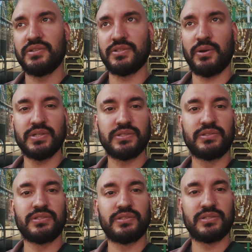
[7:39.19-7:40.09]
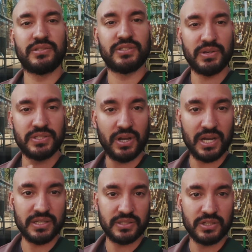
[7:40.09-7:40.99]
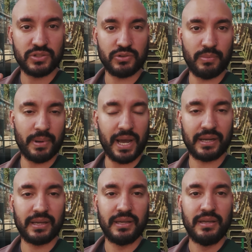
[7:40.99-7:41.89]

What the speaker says: So it's nice to strip it back